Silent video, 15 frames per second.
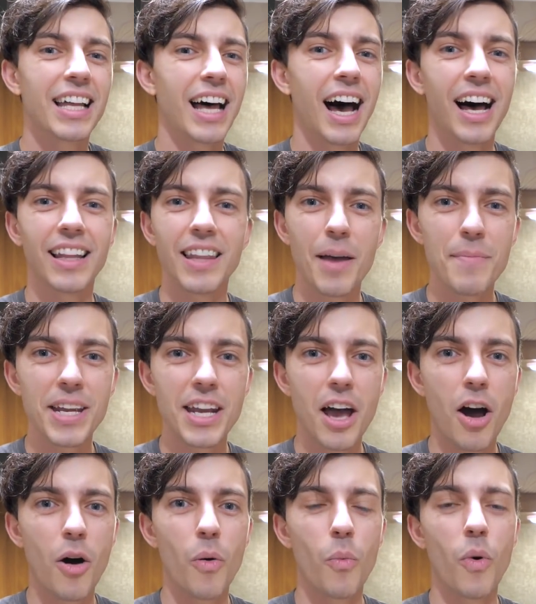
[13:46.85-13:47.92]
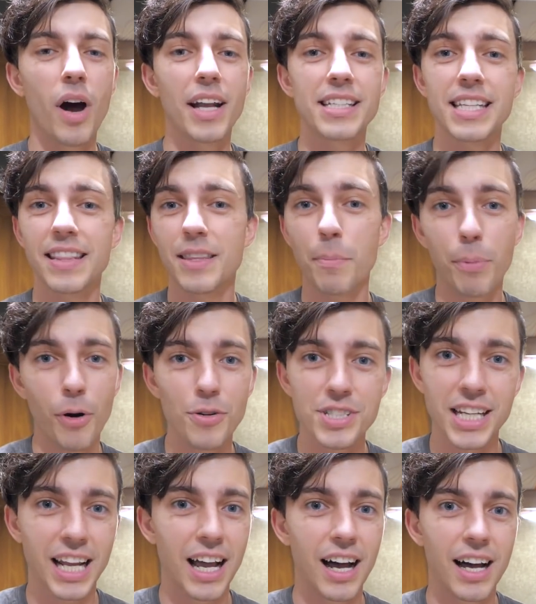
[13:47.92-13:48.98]
Let me know what the
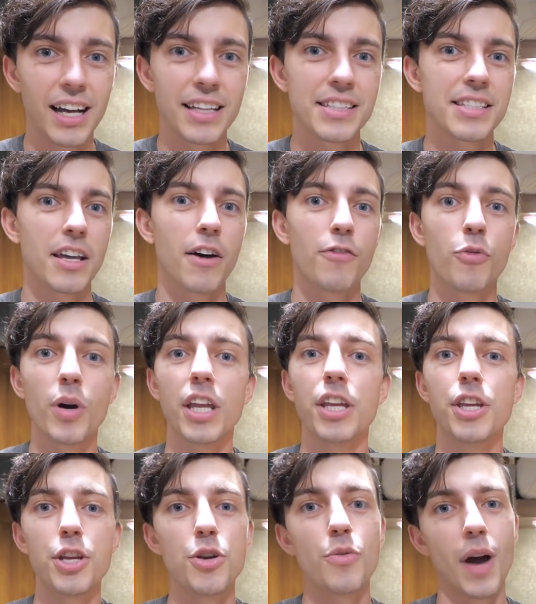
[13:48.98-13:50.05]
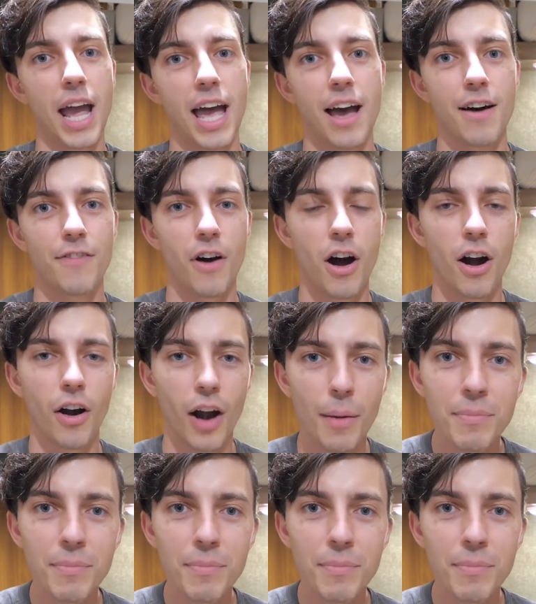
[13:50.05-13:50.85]
pros and cons of what you have are.